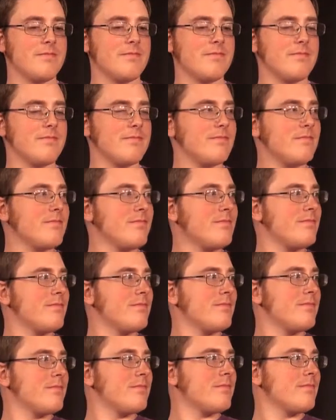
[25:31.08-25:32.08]

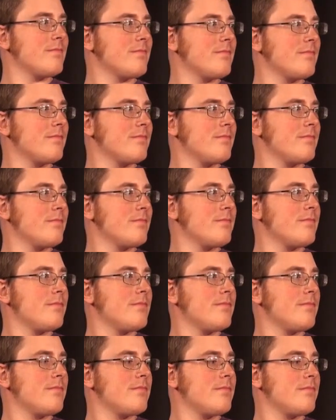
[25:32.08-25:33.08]

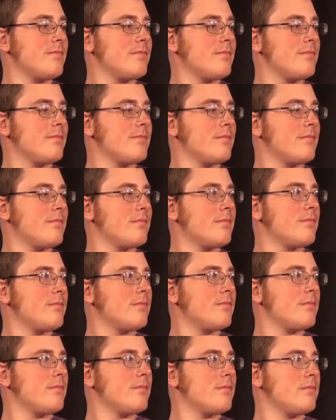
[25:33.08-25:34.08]

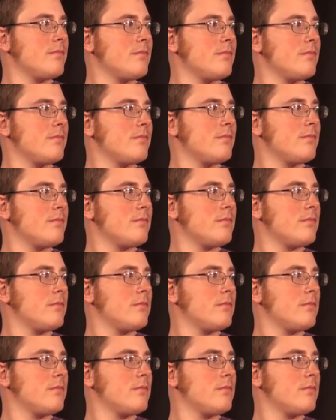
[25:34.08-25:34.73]
The person shown says nothing.